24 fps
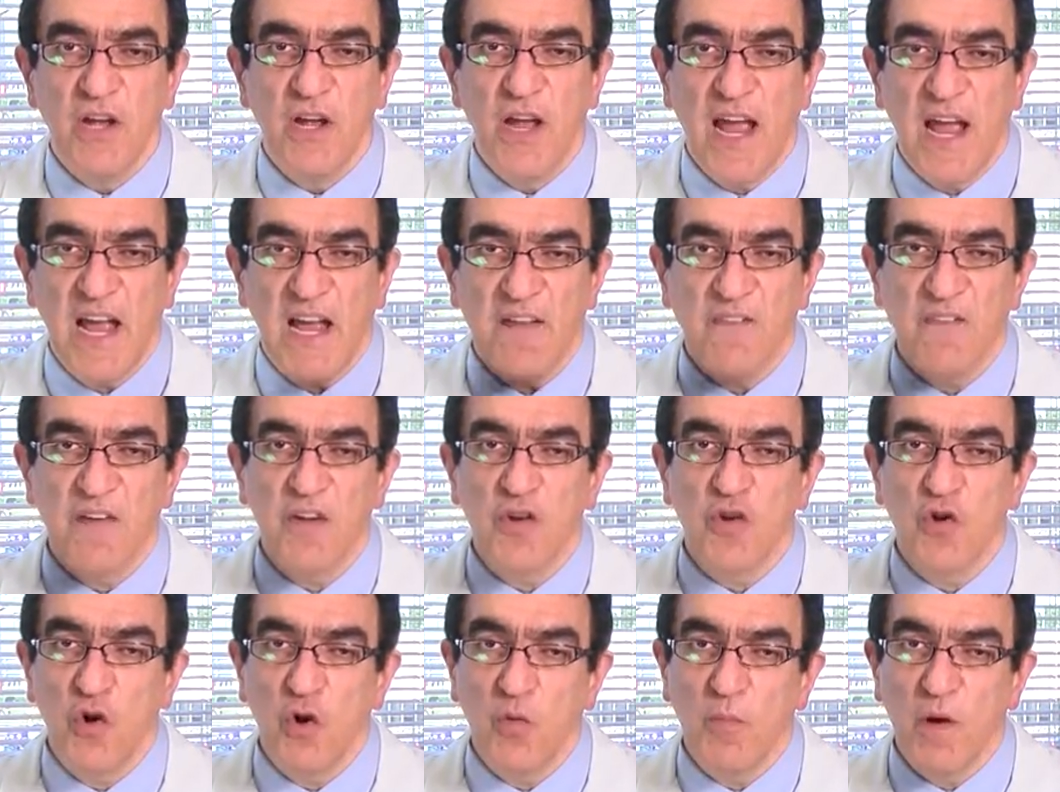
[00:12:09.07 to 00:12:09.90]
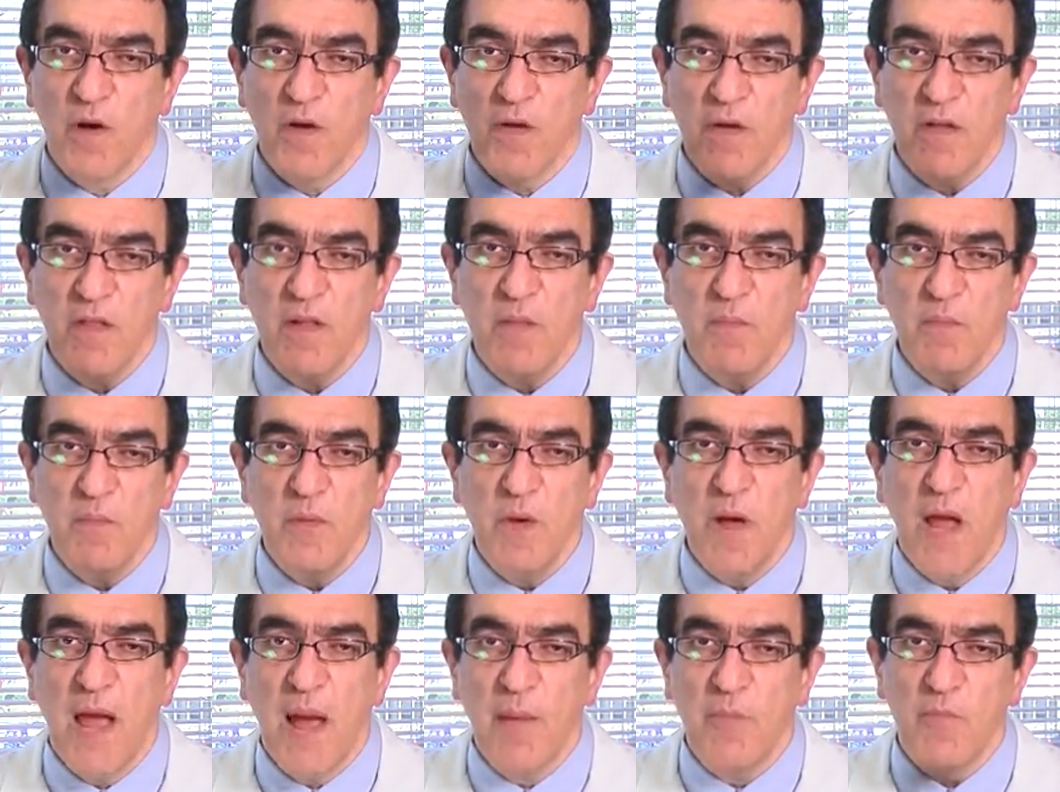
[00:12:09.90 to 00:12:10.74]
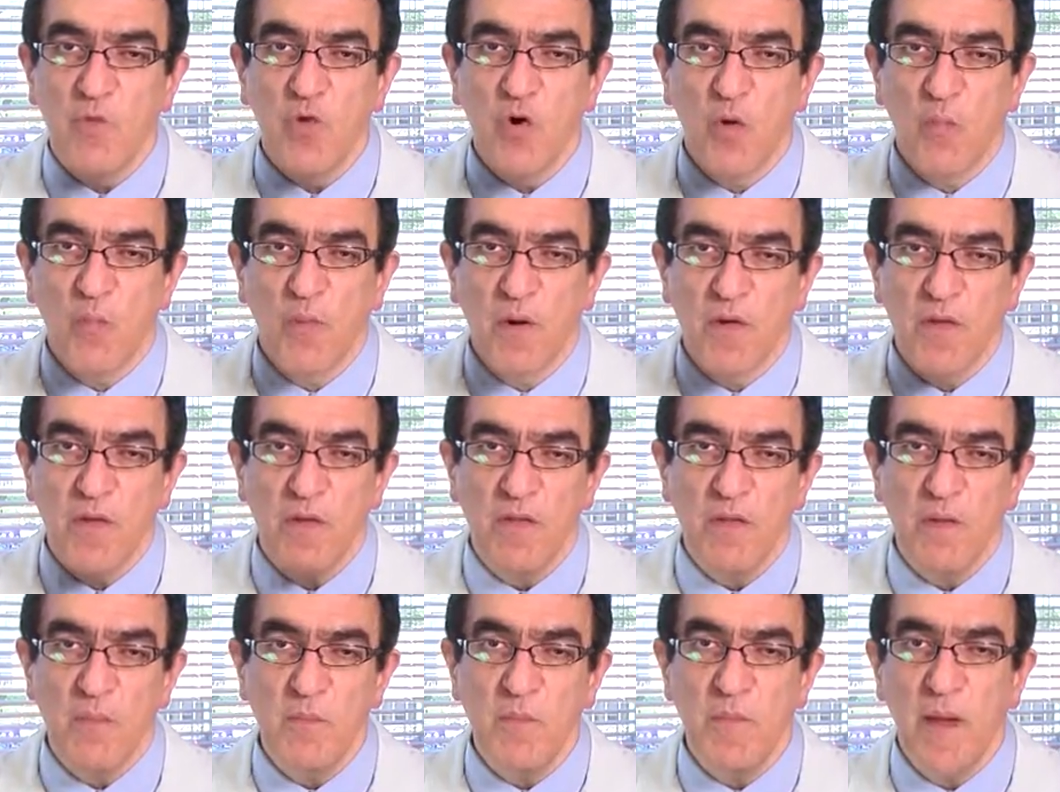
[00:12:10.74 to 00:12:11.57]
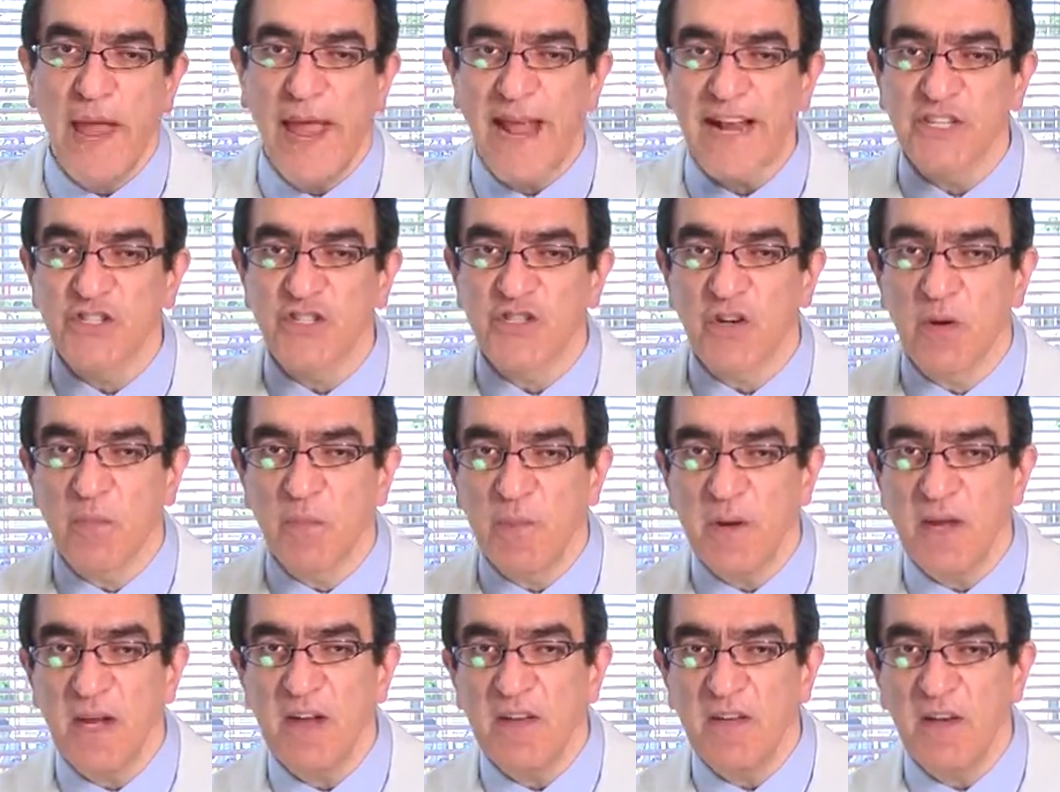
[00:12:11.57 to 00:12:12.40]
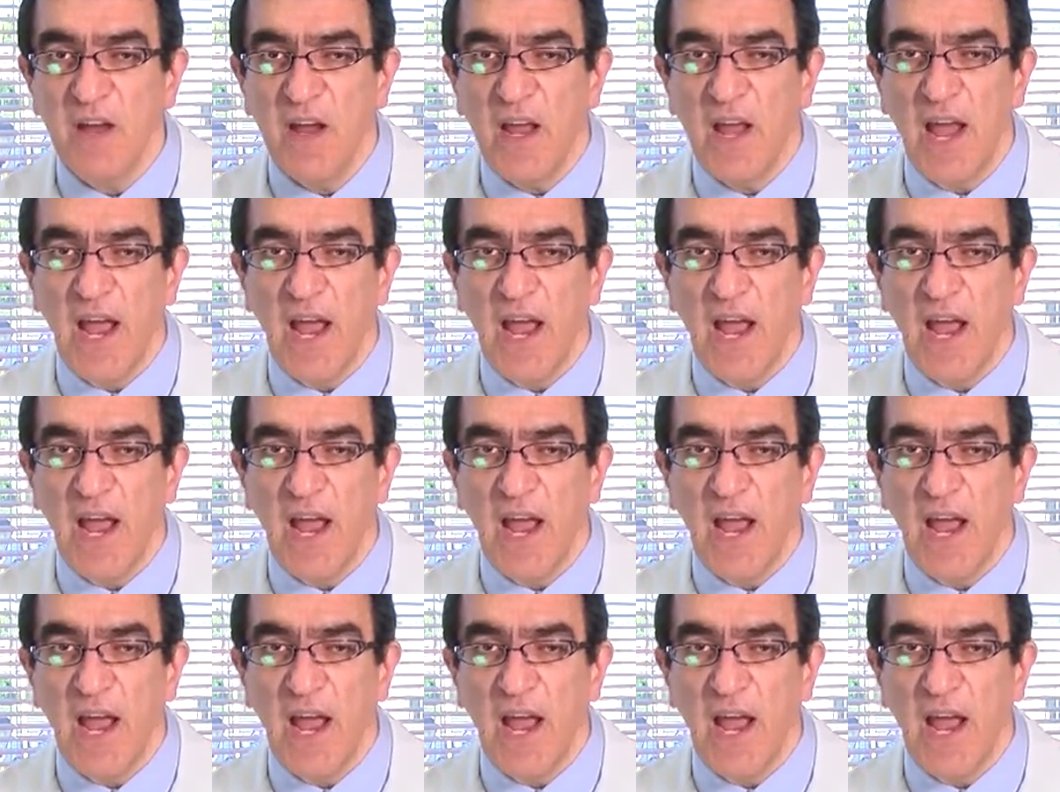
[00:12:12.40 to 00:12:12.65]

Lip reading: having normal rhythm, abnormal rhythm, extra beat,